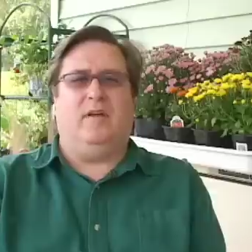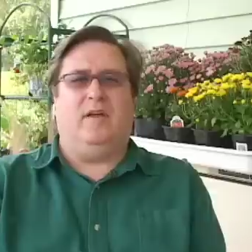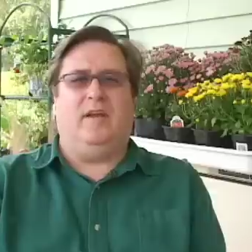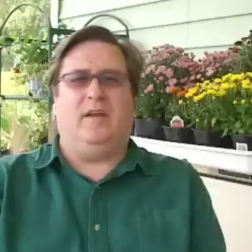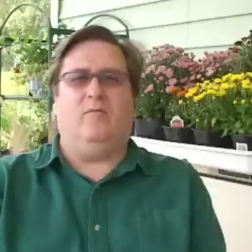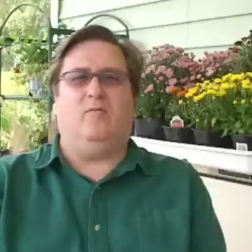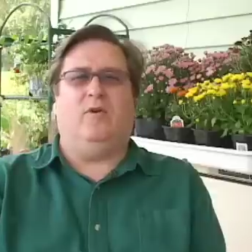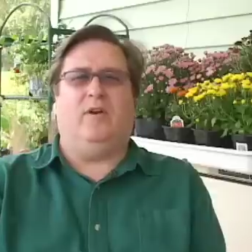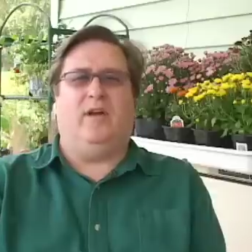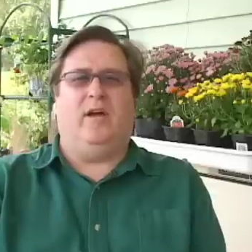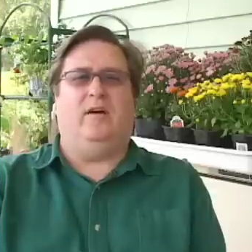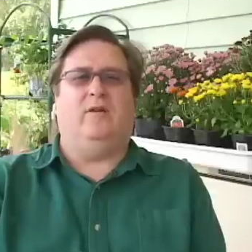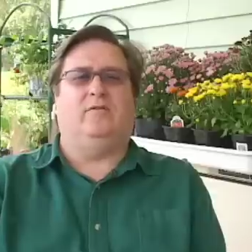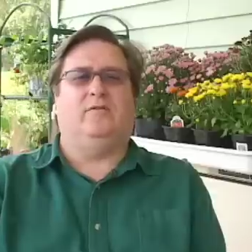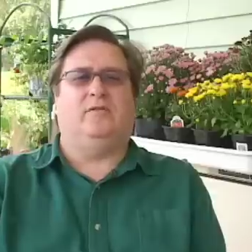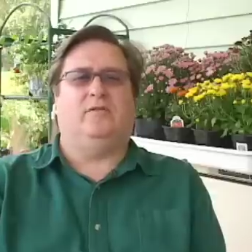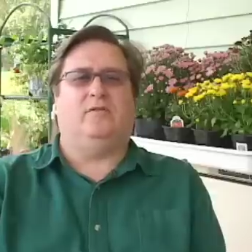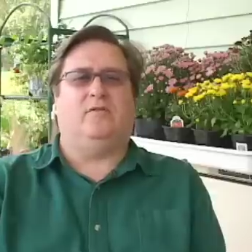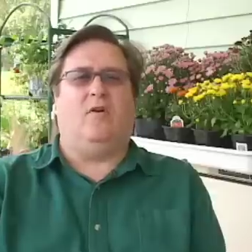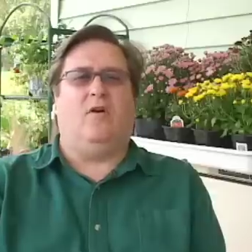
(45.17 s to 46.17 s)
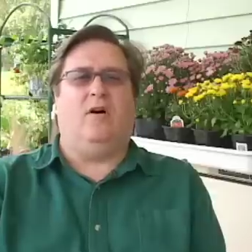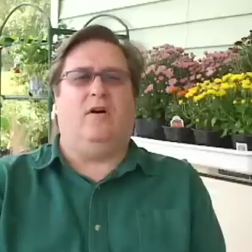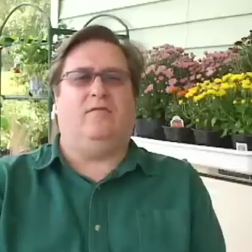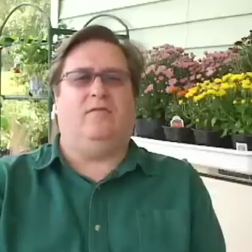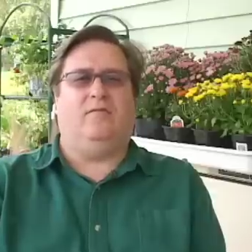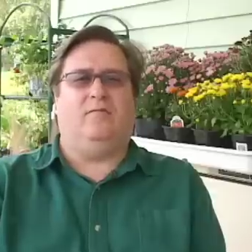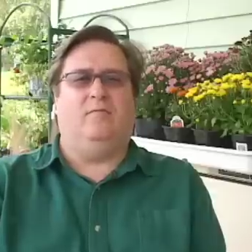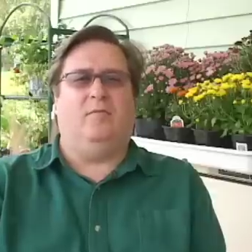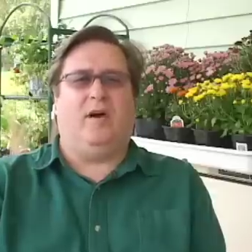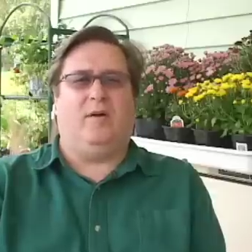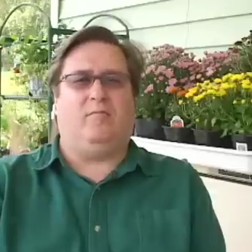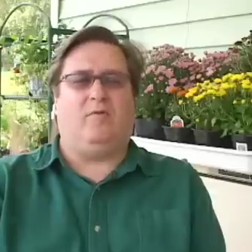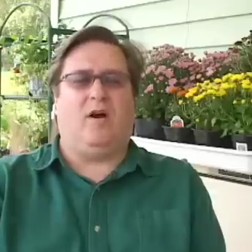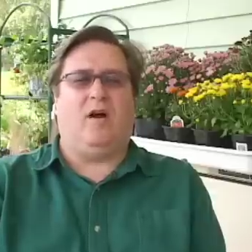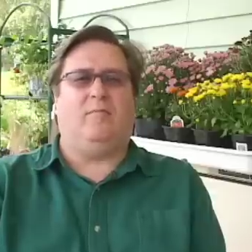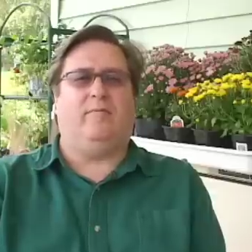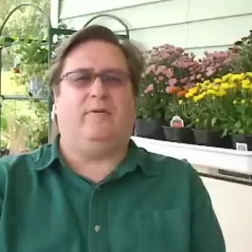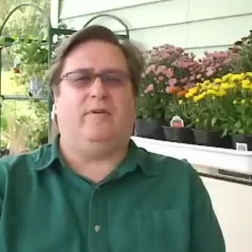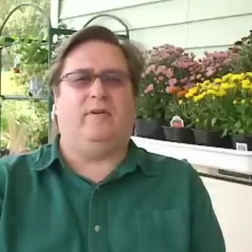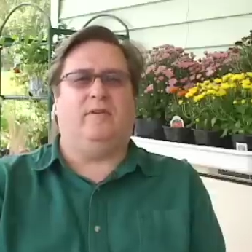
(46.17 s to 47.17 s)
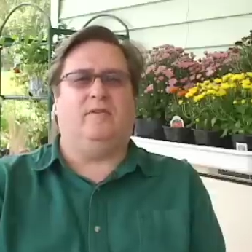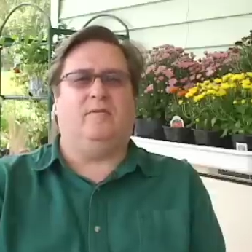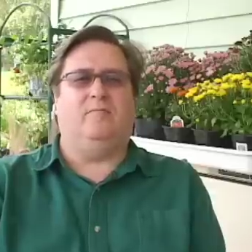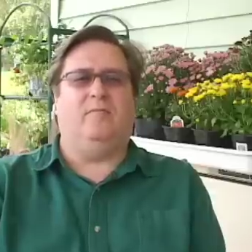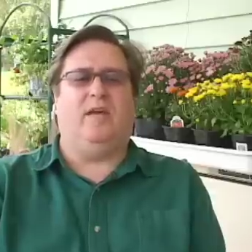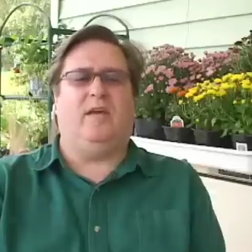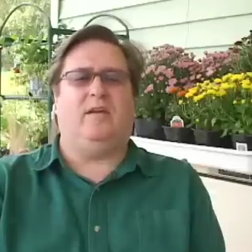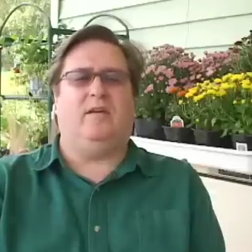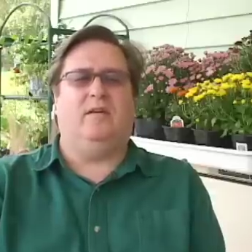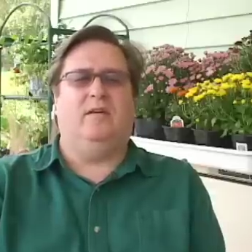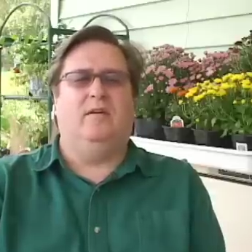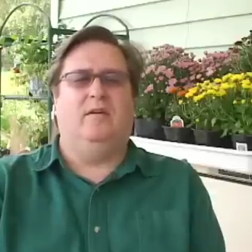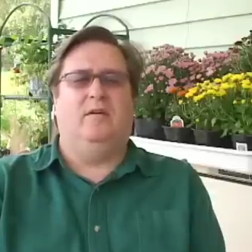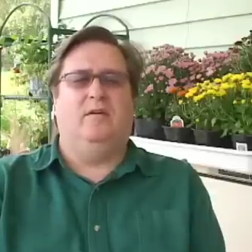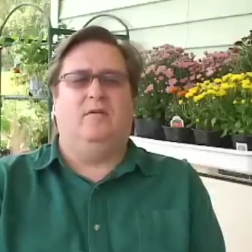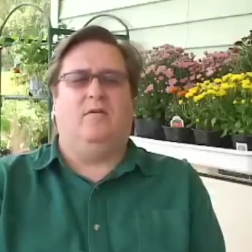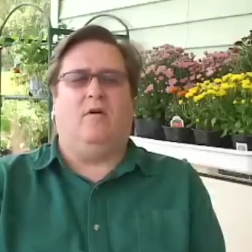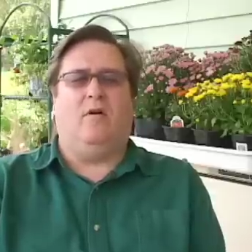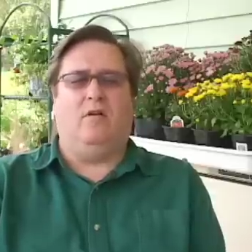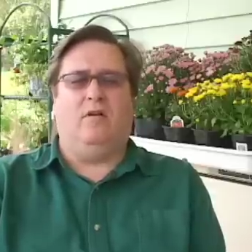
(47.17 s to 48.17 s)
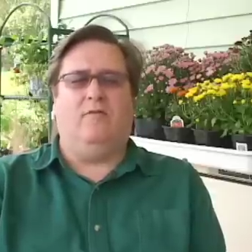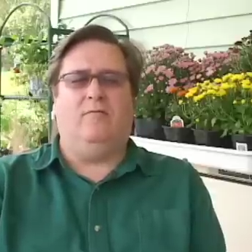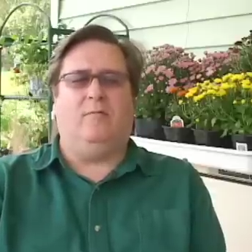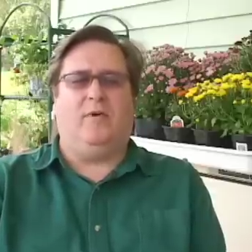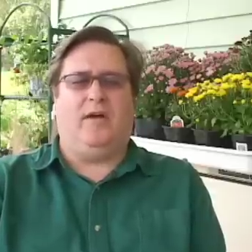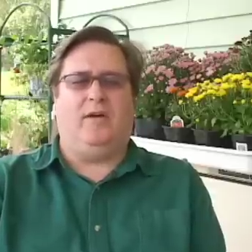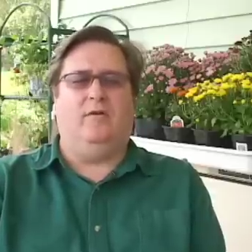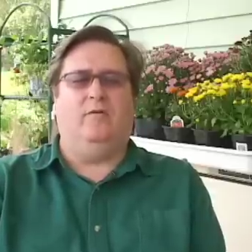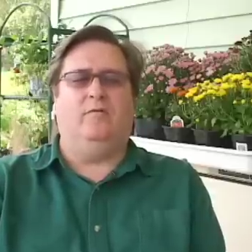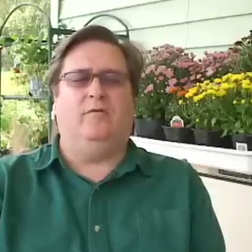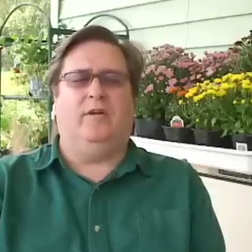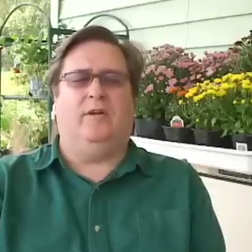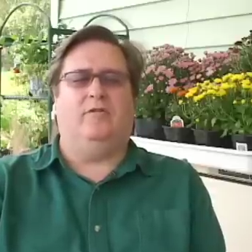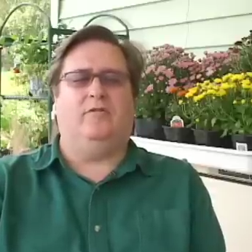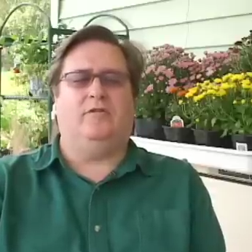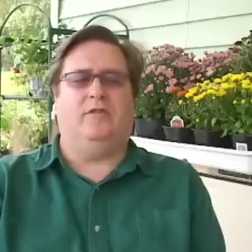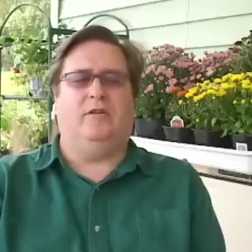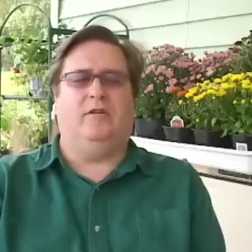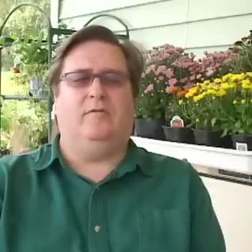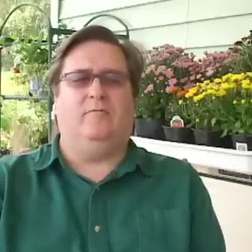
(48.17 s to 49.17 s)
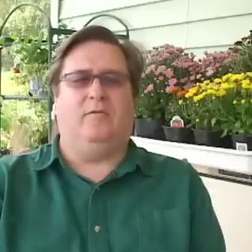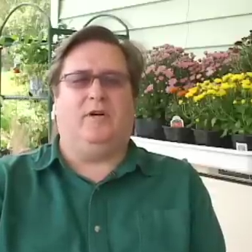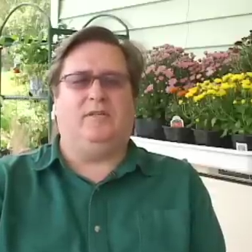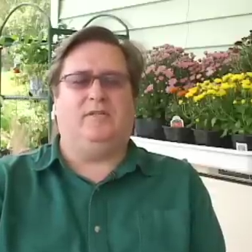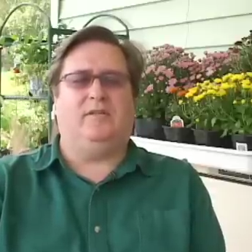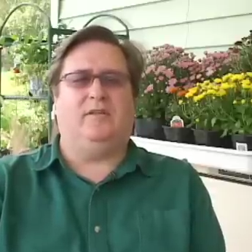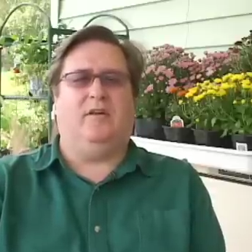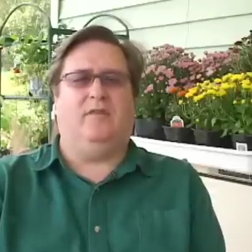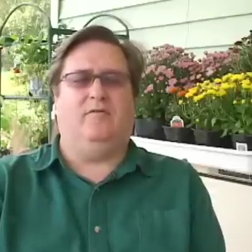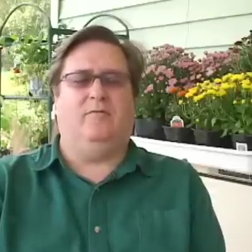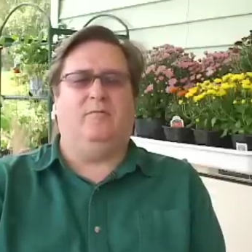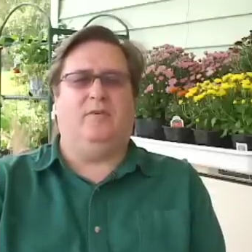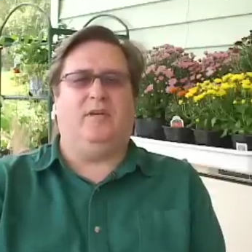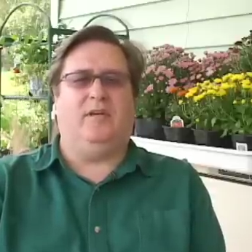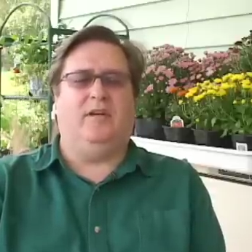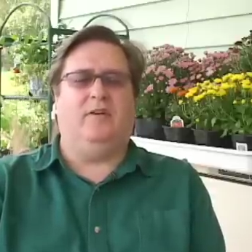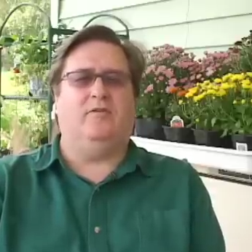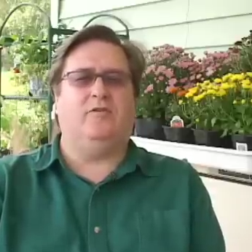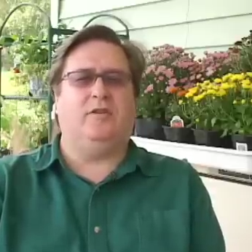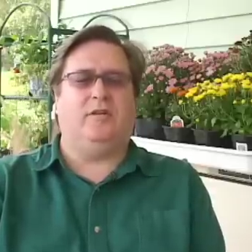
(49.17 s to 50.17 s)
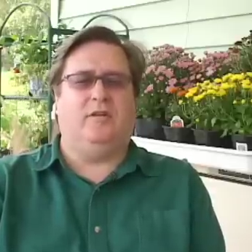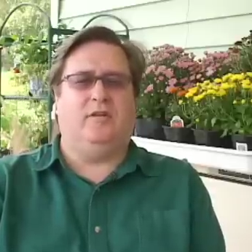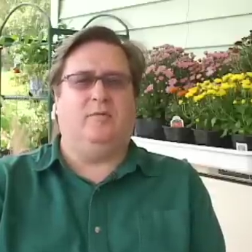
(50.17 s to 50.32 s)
anyone else off my property, to make all of my own energy myself and be energy